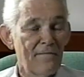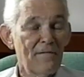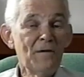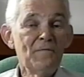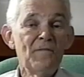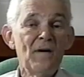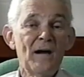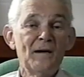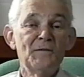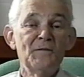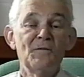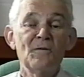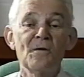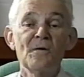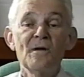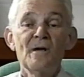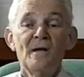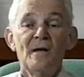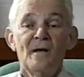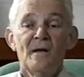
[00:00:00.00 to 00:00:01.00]
In fact, you know,
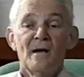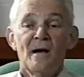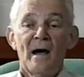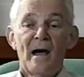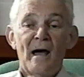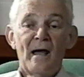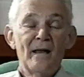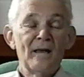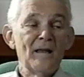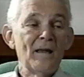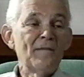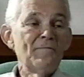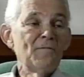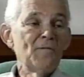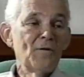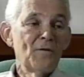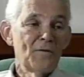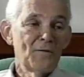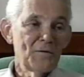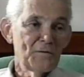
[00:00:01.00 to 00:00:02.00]
I left
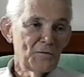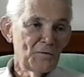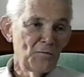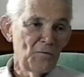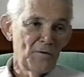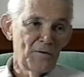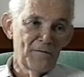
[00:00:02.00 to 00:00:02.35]
London School